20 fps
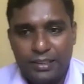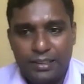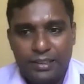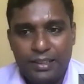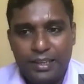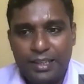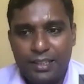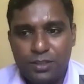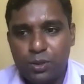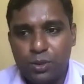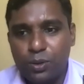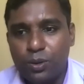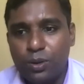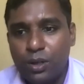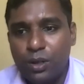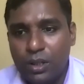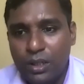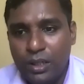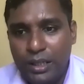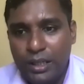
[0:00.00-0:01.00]
Right,
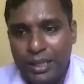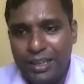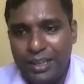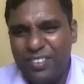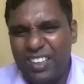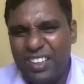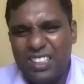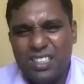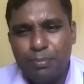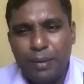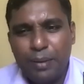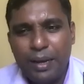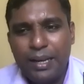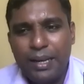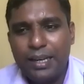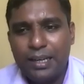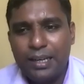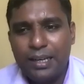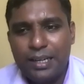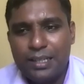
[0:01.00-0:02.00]
so if it is a
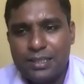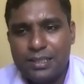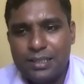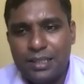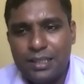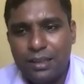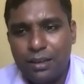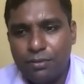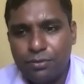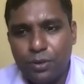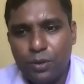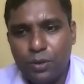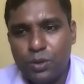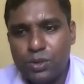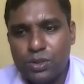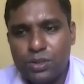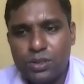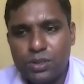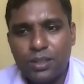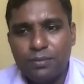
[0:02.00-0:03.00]
malignancy, of
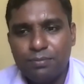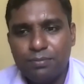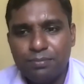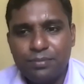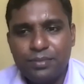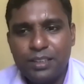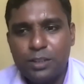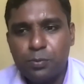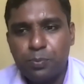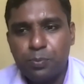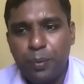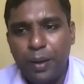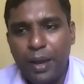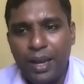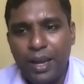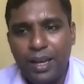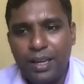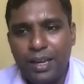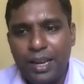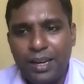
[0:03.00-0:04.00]
course, uh, this
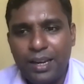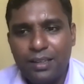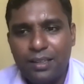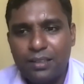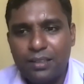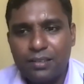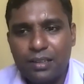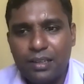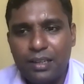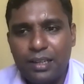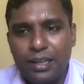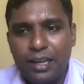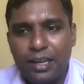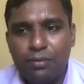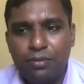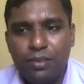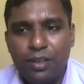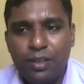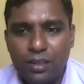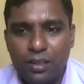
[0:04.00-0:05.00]
pain and these
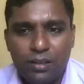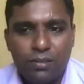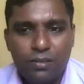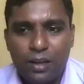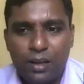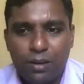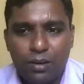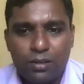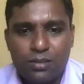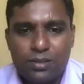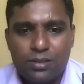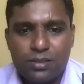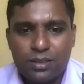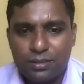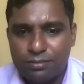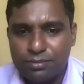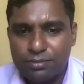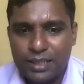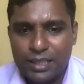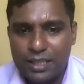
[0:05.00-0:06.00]
clinical features are not
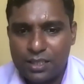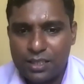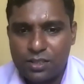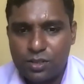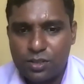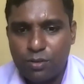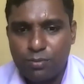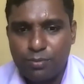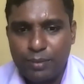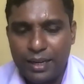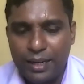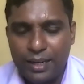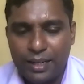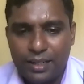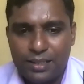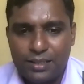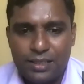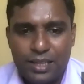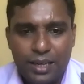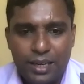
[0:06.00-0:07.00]
suggestive of
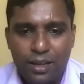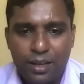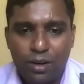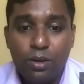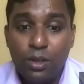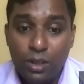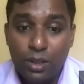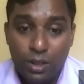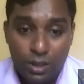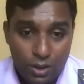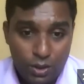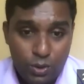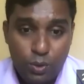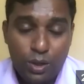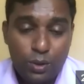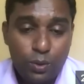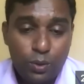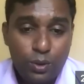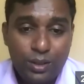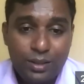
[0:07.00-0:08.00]
malignancy. Anyhow, you
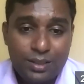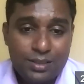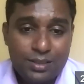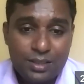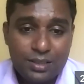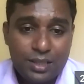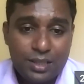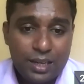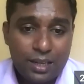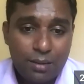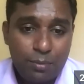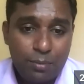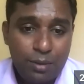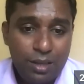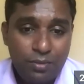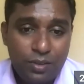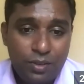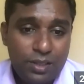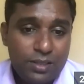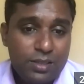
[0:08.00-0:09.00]
are doing the
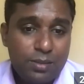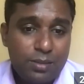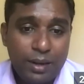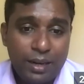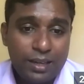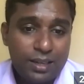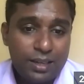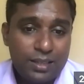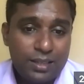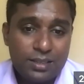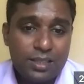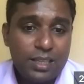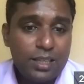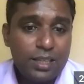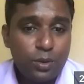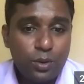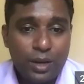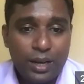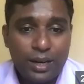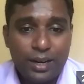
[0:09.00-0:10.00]
cystectomy. If it is a malignancy, then
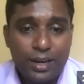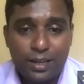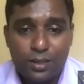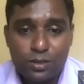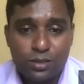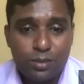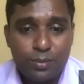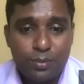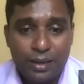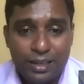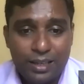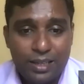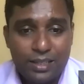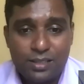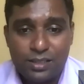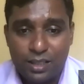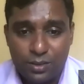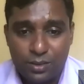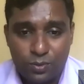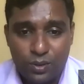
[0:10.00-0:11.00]
you can diagnose a
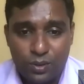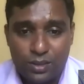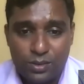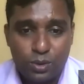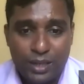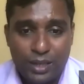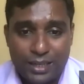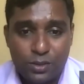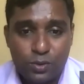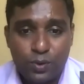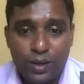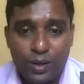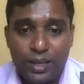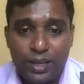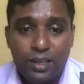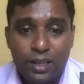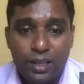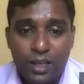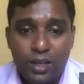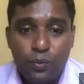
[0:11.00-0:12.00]
malignancy as well. So that's why
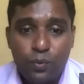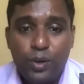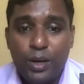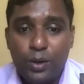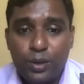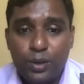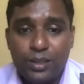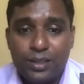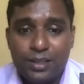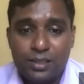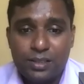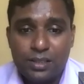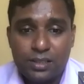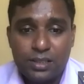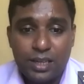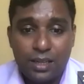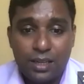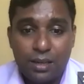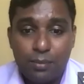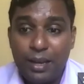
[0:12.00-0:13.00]
we are doing the
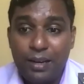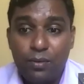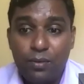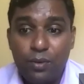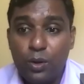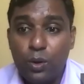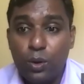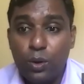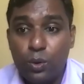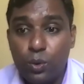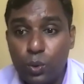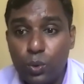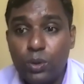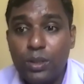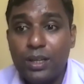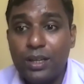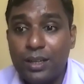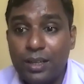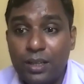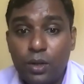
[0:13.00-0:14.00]
cystectomy and we don't do
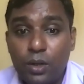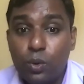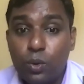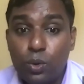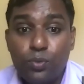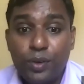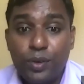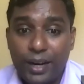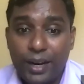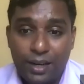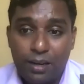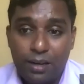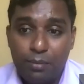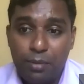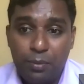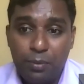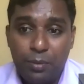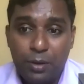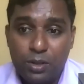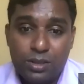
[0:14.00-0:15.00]
the
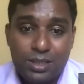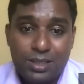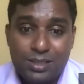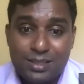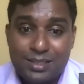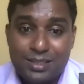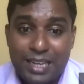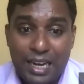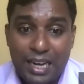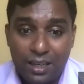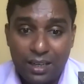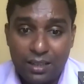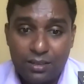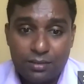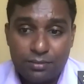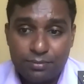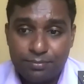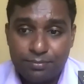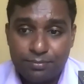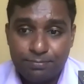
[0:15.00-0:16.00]
oophorectomy because she's young